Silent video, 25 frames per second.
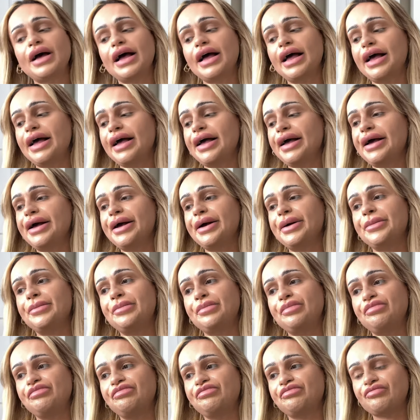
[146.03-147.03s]

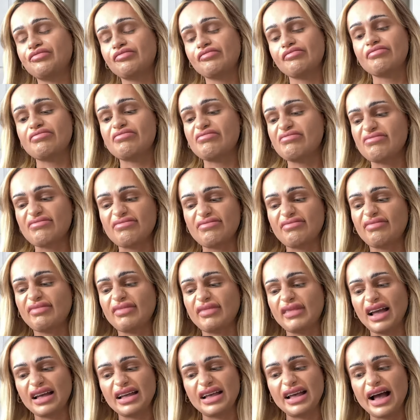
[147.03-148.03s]
Um,
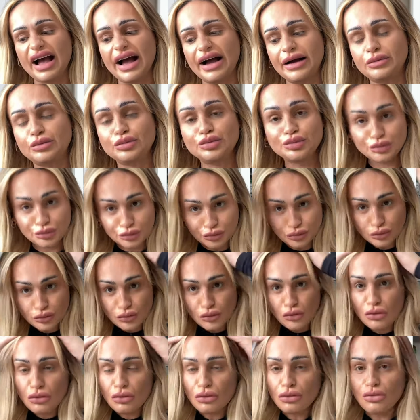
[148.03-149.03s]
yeah,
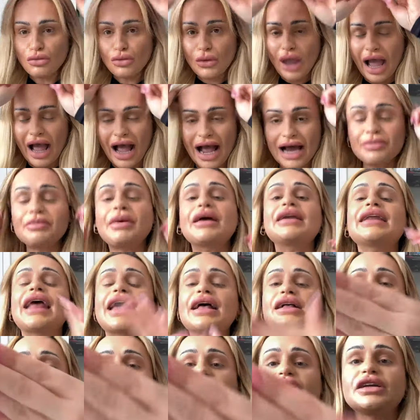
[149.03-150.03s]
I had my
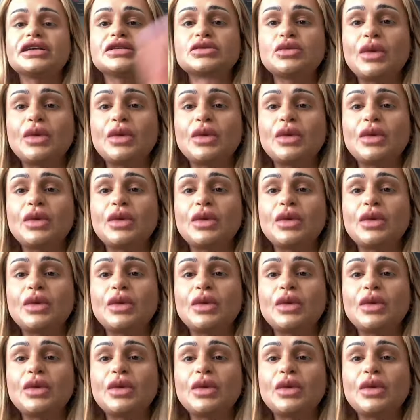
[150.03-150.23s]
nails done as